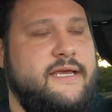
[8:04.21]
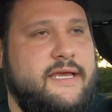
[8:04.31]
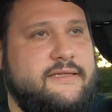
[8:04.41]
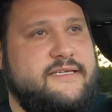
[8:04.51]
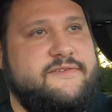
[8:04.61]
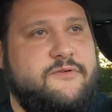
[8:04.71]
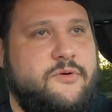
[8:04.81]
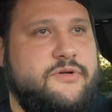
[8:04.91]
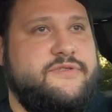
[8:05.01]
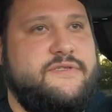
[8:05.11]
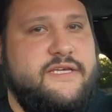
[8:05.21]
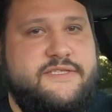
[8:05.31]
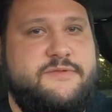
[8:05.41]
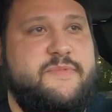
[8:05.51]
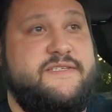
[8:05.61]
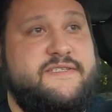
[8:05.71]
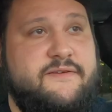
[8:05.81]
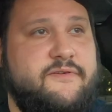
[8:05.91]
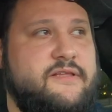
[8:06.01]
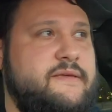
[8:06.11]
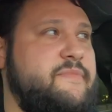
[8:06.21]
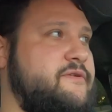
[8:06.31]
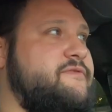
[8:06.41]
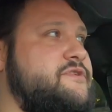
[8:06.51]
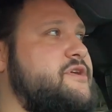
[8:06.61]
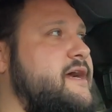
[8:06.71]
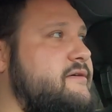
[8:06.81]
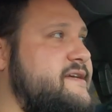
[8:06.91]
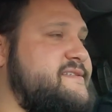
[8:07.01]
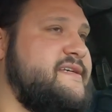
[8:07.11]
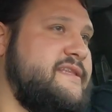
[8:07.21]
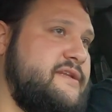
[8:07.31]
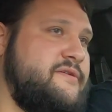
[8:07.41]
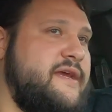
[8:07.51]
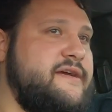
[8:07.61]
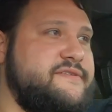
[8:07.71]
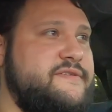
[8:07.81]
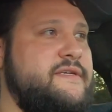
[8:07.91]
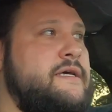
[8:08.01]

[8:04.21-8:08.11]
unless of course it's specifically built for drag racing. Then who cares?